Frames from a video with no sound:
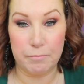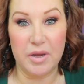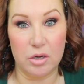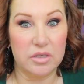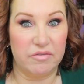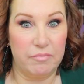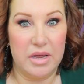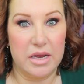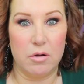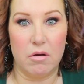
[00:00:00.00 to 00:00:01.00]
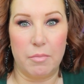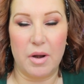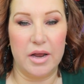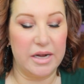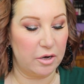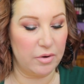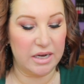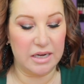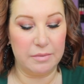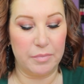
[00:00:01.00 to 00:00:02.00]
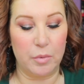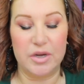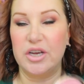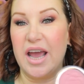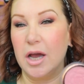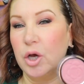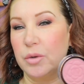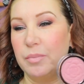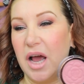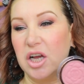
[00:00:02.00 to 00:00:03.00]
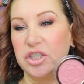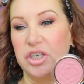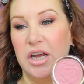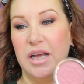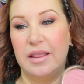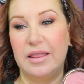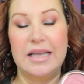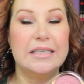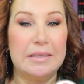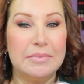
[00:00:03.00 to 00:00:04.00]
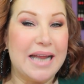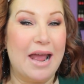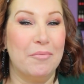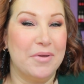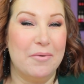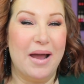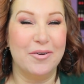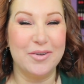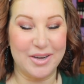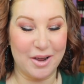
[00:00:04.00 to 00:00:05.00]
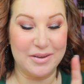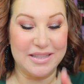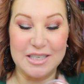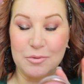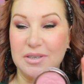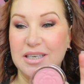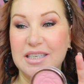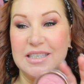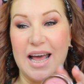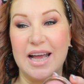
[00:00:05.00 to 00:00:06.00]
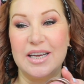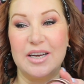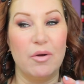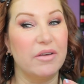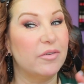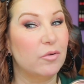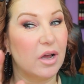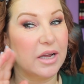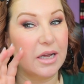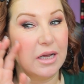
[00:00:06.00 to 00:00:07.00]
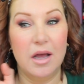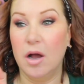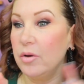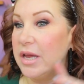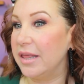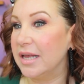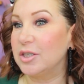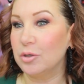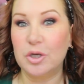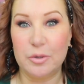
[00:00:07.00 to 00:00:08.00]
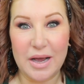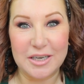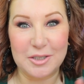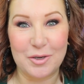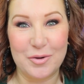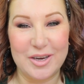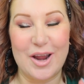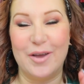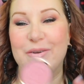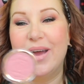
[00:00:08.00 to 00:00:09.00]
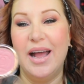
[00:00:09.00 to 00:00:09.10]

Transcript: because of me not applying it correctly. But when you get a good blush, it seems to help you out, you know, and this one does that. You know, I feel like, oh yeah, that's not too bad at all, you know.